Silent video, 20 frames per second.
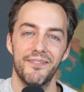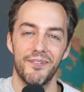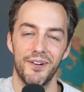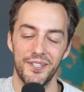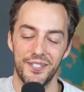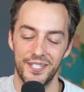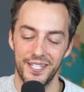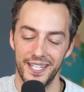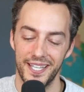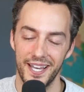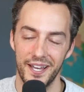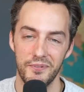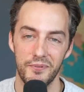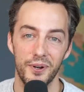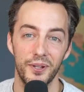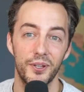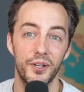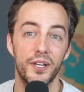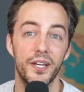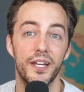once again,
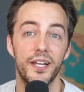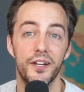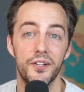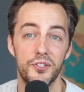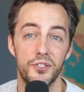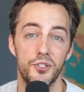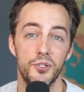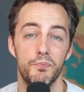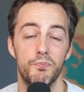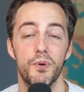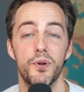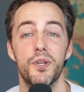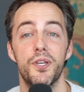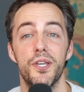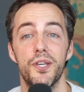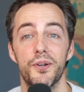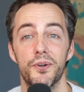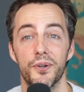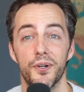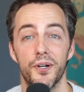we're looking at a
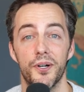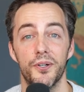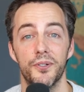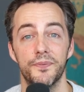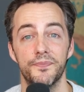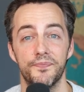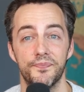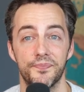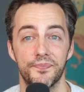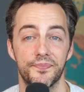superhero